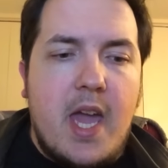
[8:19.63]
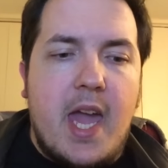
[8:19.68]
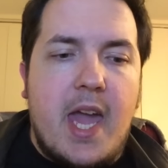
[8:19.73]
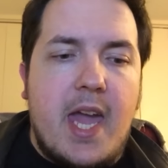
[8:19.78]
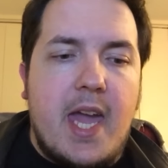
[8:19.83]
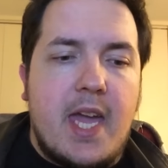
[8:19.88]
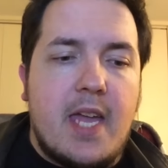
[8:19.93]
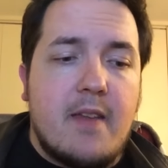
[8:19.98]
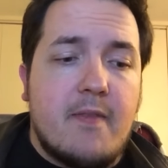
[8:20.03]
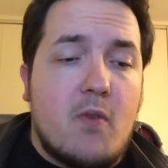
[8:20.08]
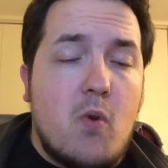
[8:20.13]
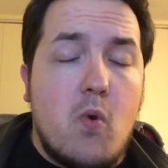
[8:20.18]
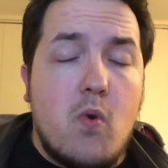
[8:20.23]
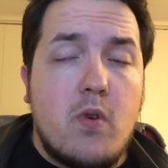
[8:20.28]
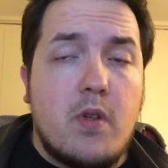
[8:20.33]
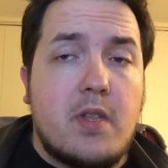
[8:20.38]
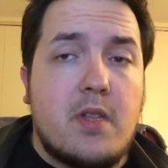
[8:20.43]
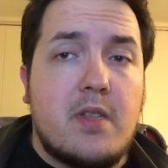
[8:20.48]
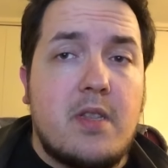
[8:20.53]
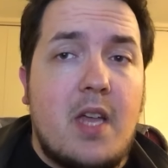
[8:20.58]
And of
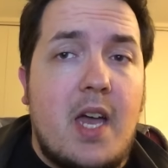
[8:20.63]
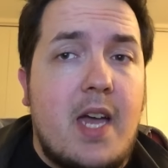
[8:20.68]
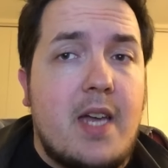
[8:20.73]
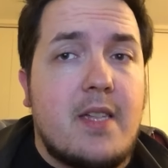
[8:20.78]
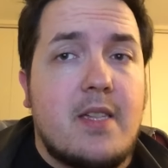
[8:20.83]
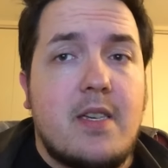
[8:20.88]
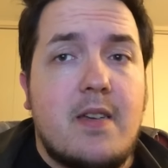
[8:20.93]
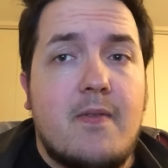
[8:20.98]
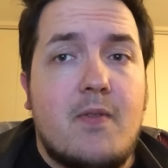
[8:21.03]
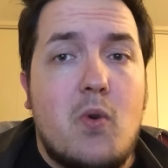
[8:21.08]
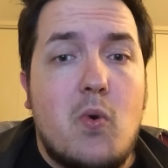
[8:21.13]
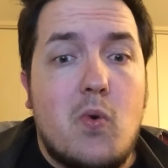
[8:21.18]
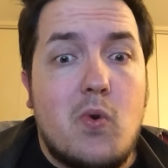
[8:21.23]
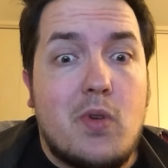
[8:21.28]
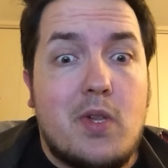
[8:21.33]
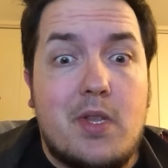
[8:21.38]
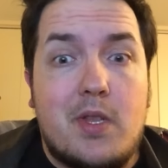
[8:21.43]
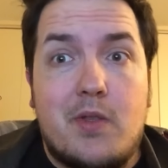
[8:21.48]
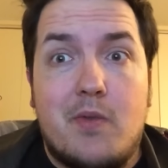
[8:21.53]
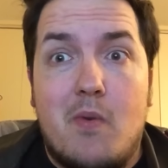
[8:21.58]
course, lastly, of
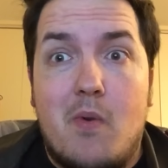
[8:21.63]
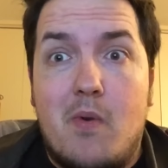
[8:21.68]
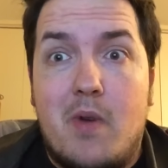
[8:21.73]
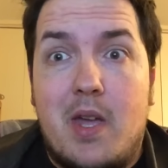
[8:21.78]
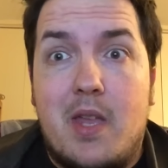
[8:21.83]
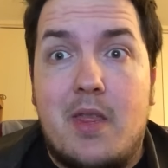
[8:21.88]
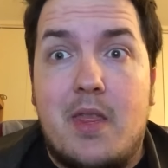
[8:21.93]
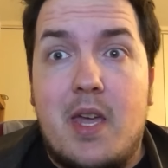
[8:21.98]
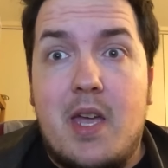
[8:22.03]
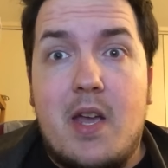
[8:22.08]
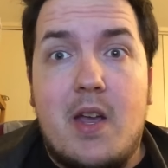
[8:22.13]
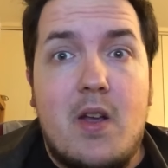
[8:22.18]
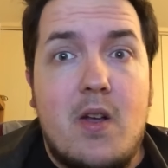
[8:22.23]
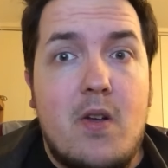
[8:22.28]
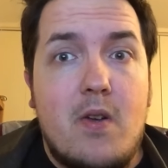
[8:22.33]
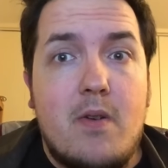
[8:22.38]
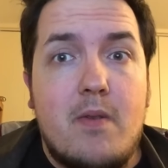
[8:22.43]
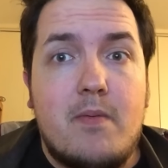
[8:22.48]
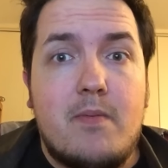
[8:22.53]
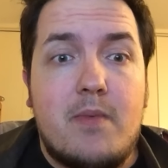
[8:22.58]
course, throw in
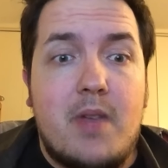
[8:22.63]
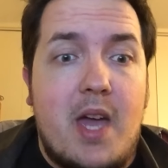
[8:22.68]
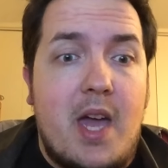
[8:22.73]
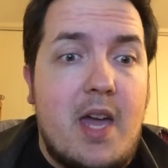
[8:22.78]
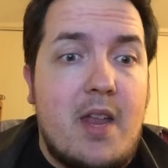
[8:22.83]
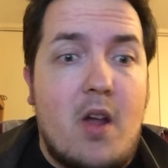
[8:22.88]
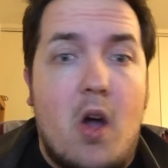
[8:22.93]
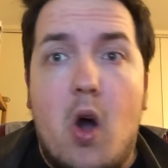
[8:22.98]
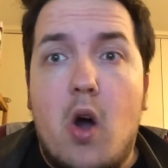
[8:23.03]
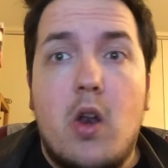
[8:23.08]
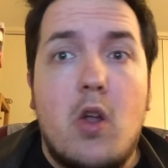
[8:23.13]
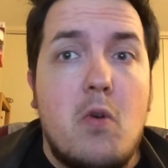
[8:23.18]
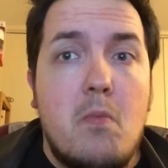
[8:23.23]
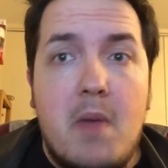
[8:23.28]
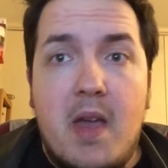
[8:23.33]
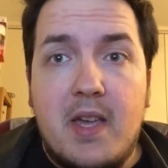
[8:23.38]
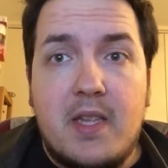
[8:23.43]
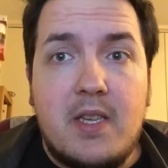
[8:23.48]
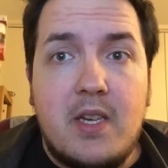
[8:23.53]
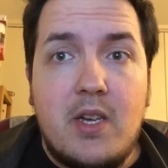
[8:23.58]
there that auto
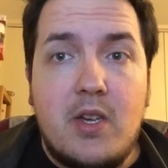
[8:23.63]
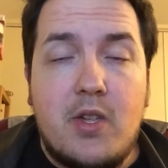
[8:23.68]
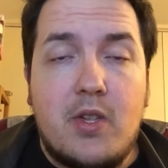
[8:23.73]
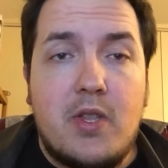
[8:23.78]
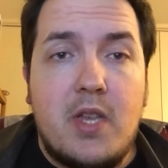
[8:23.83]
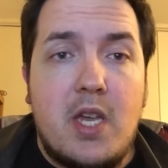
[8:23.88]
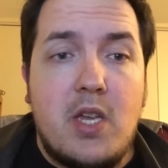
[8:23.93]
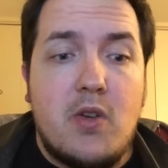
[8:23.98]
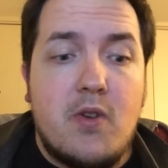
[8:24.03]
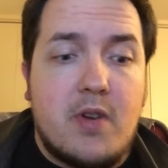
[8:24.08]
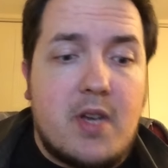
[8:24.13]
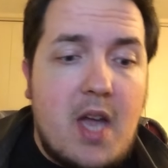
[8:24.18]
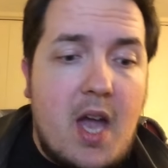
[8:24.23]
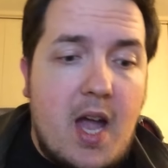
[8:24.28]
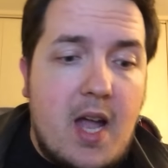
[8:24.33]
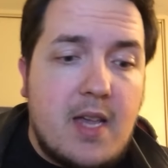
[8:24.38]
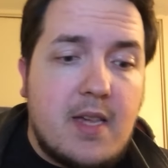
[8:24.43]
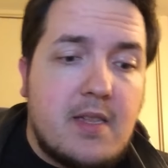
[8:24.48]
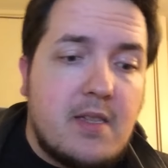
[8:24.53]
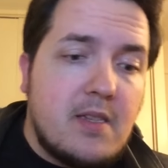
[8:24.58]
message so that you're
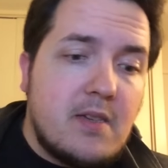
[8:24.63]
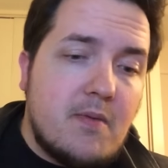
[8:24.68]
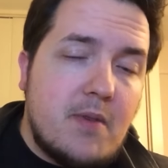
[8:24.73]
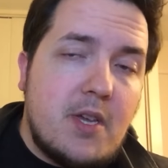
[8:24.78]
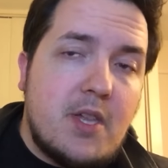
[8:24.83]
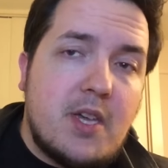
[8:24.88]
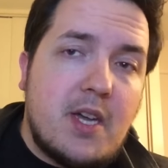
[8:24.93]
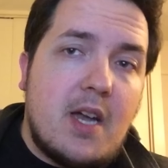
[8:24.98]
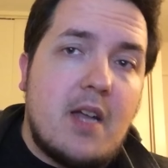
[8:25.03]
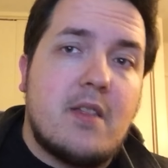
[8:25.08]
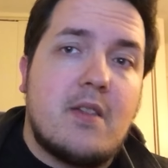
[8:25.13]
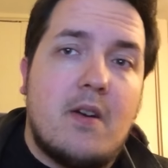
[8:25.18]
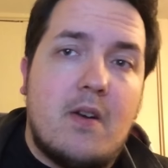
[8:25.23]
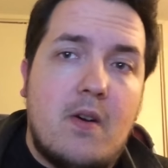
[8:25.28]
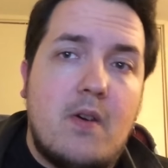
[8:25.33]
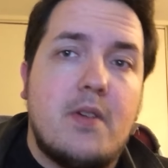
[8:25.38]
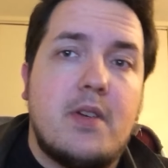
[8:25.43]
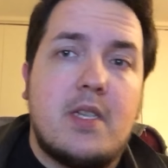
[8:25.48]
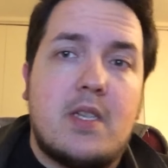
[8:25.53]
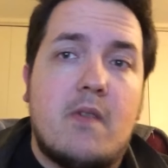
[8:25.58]
constantly reaching out to
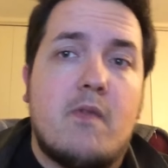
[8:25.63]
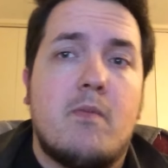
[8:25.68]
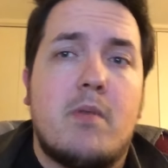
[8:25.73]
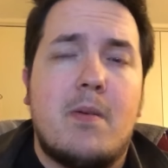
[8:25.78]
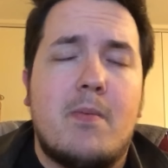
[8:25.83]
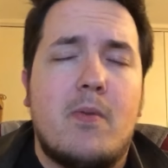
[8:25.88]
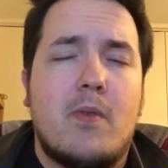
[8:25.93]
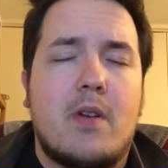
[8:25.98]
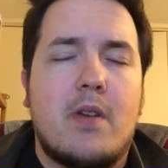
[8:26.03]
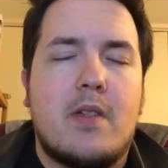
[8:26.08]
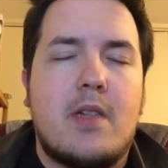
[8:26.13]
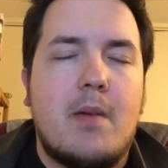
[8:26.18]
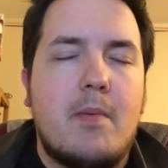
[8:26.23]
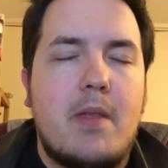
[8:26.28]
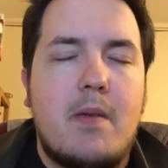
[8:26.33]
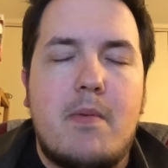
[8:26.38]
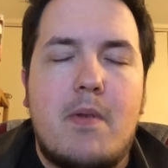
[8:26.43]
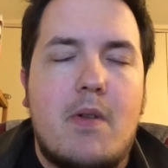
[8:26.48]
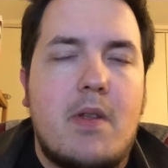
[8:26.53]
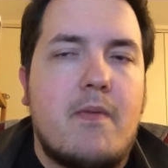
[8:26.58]
all these different people, because some of
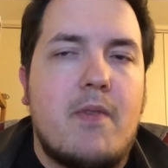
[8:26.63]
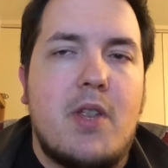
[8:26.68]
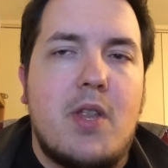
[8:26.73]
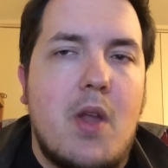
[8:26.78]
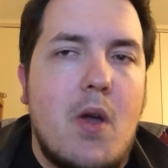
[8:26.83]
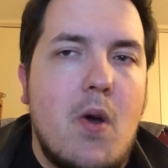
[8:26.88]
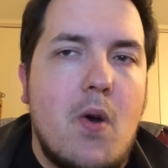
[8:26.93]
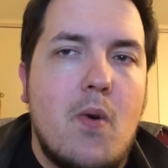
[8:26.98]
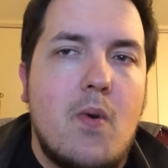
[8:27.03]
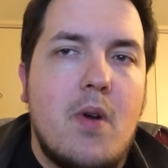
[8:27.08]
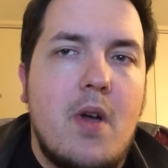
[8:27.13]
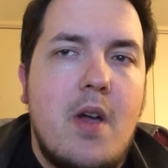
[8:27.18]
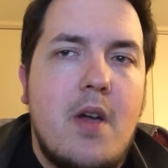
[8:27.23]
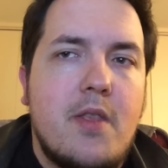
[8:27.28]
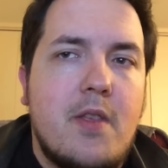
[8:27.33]
them don't even know,